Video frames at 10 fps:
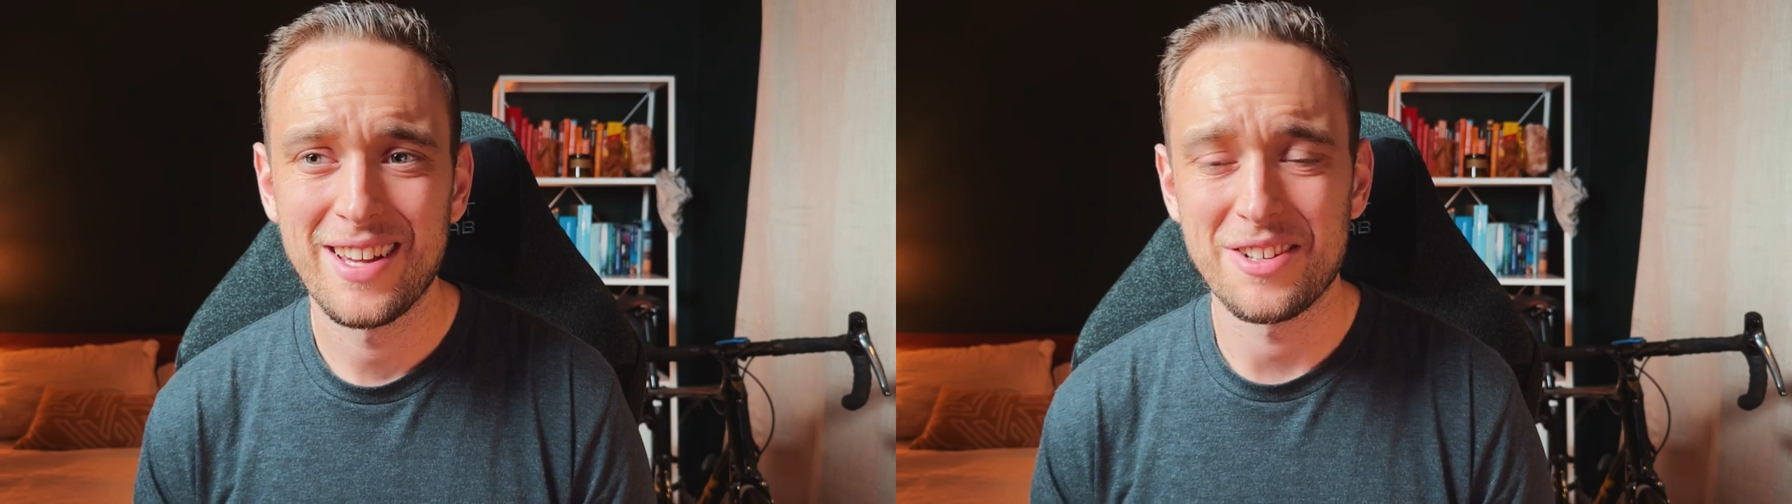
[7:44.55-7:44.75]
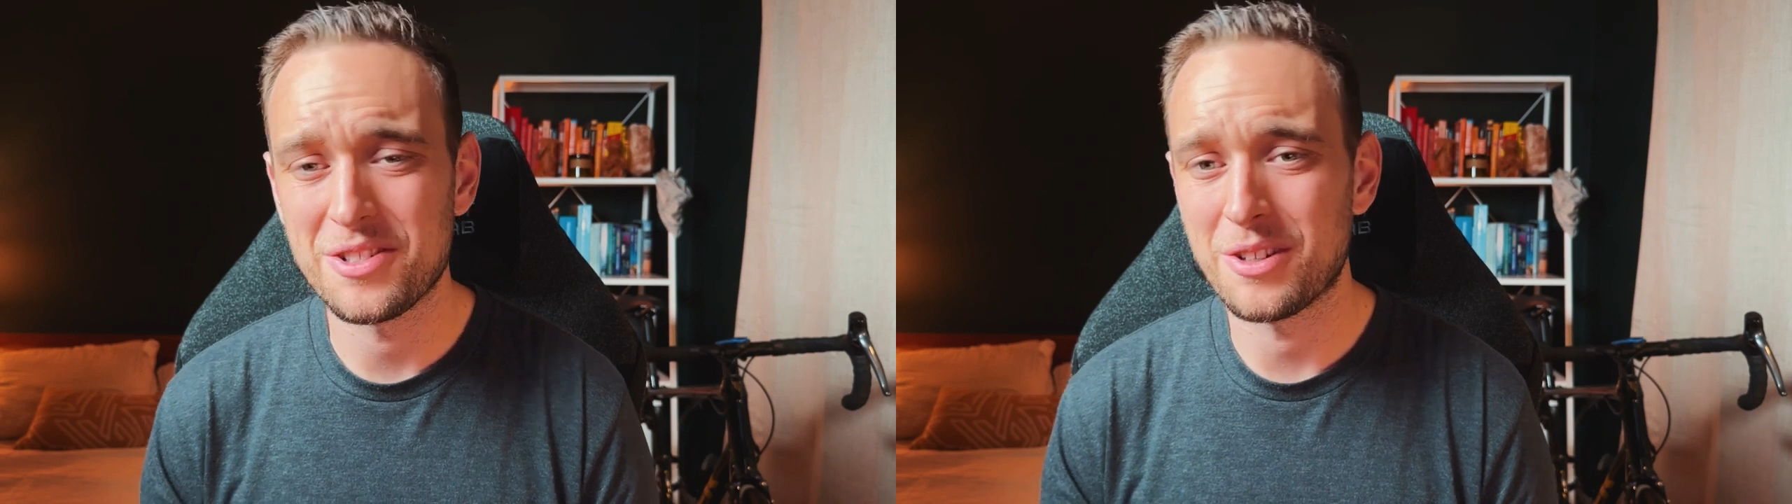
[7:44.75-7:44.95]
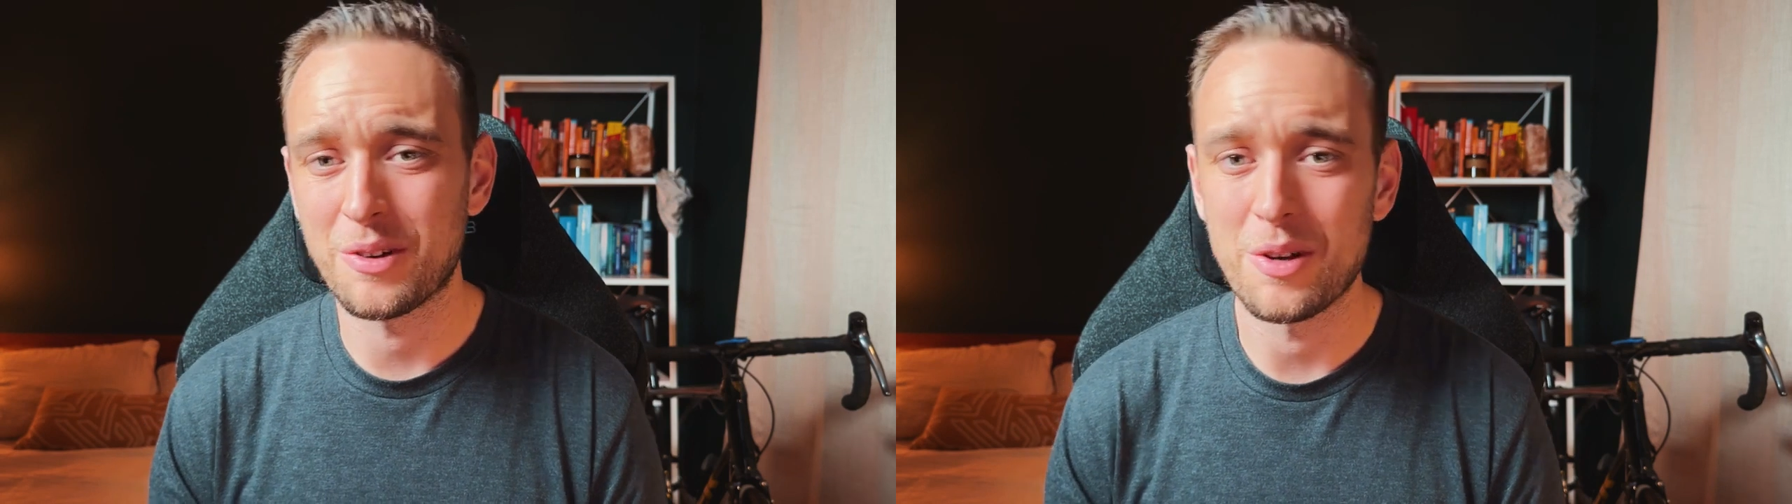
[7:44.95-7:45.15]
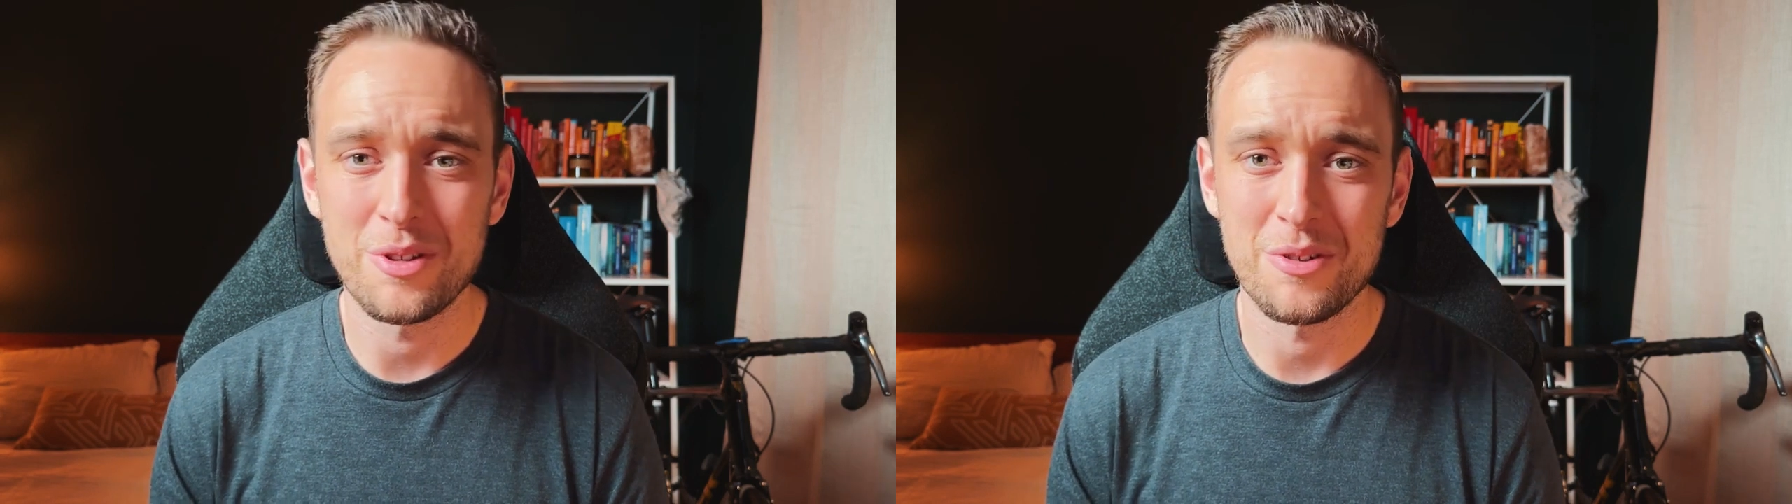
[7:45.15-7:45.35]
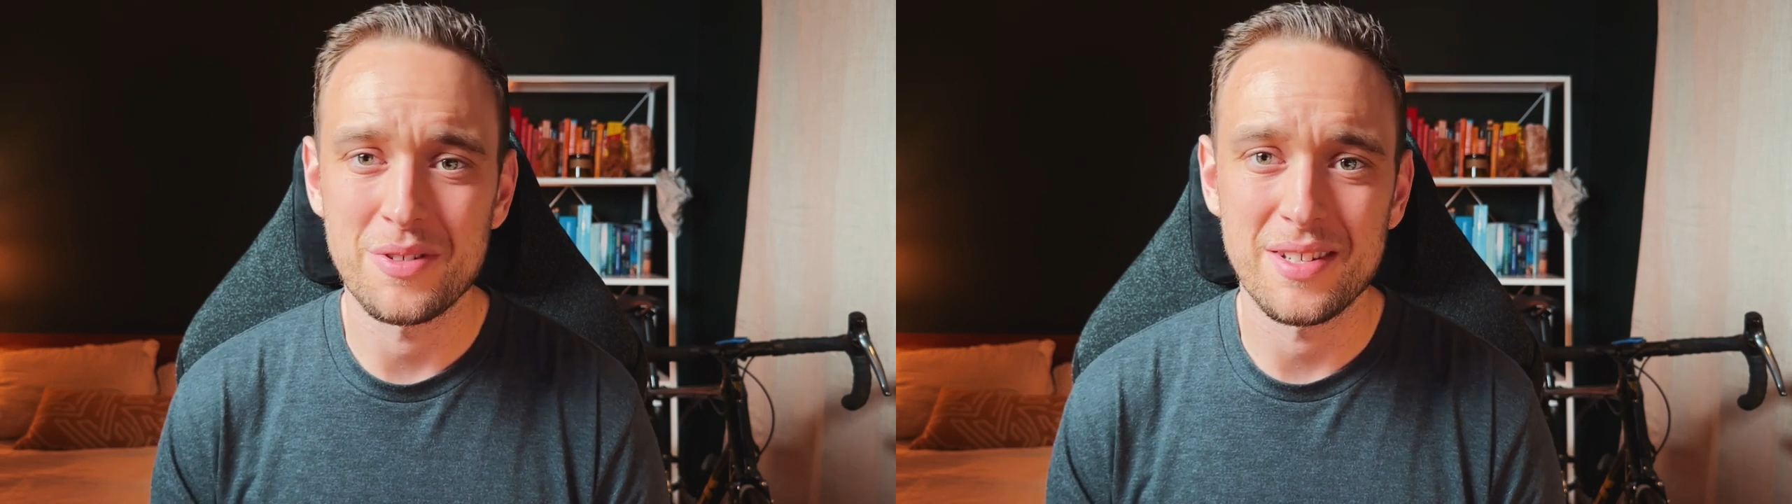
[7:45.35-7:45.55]
doesn't agree with
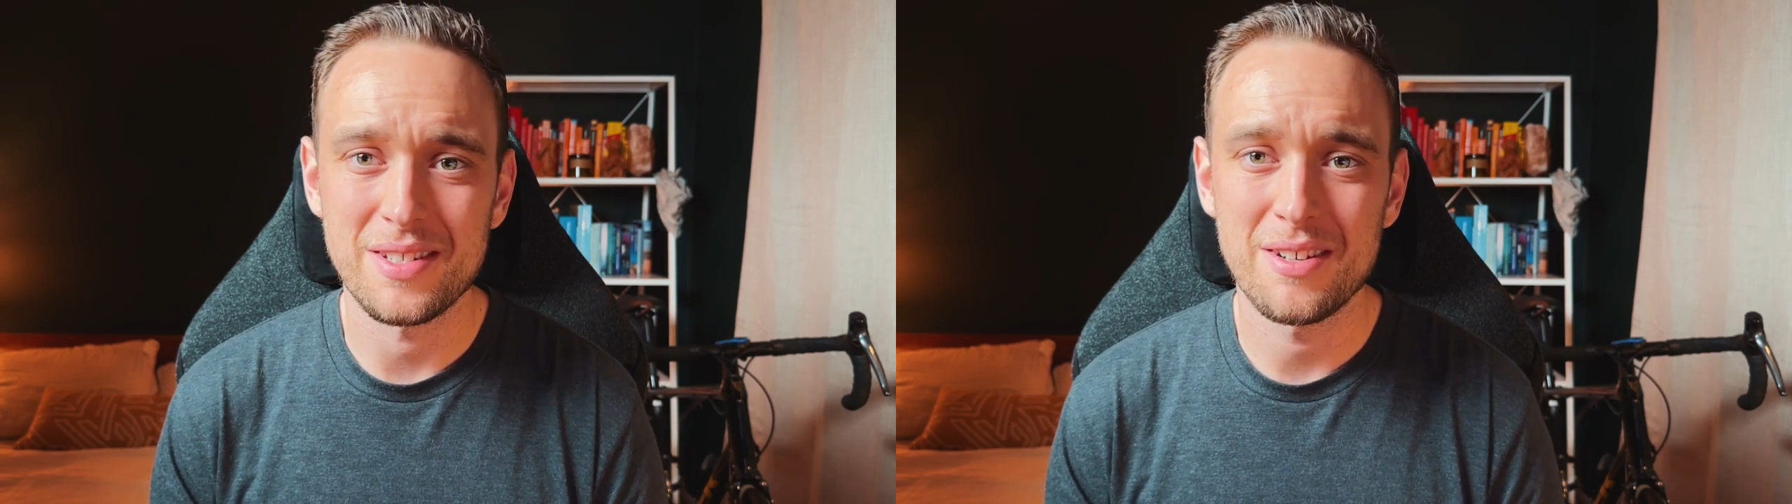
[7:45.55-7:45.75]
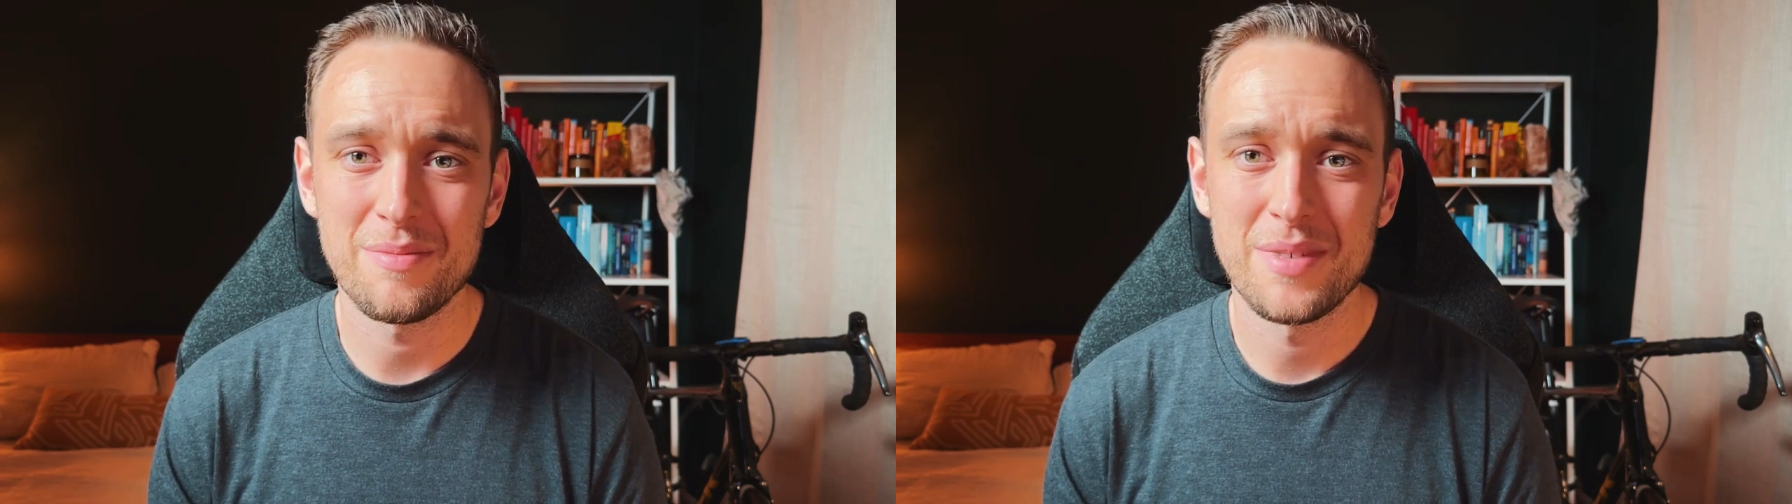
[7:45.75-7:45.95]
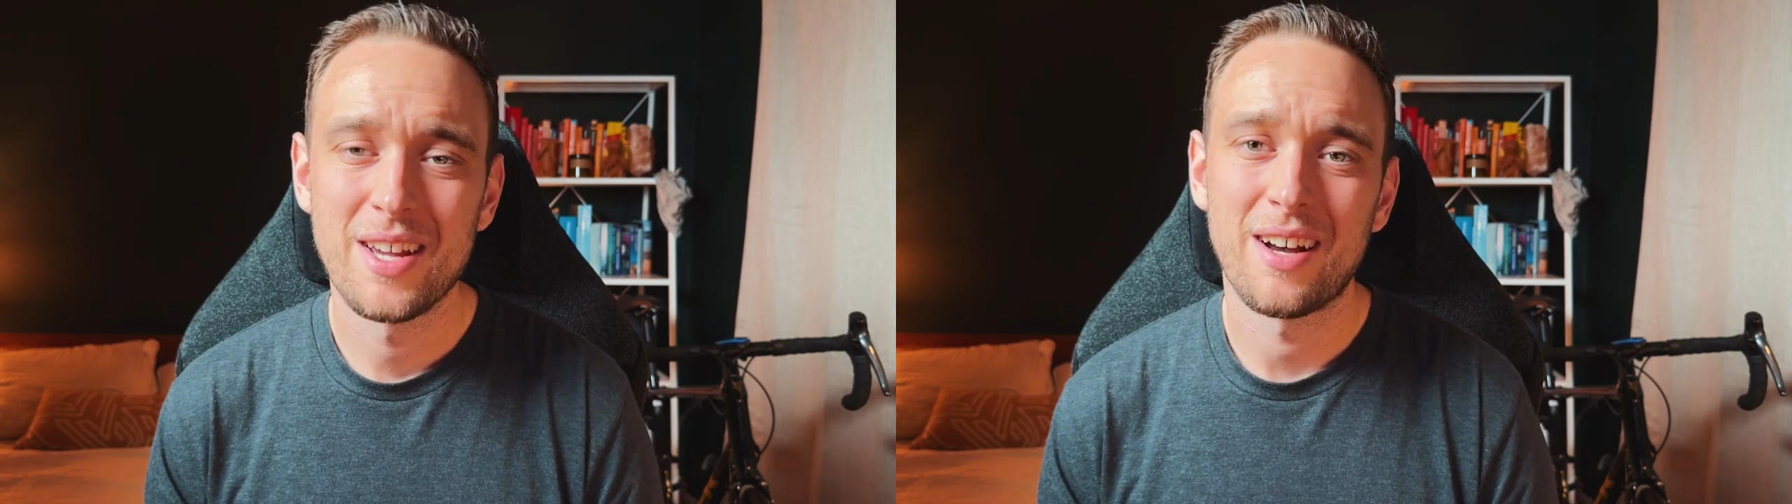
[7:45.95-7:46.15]
your system,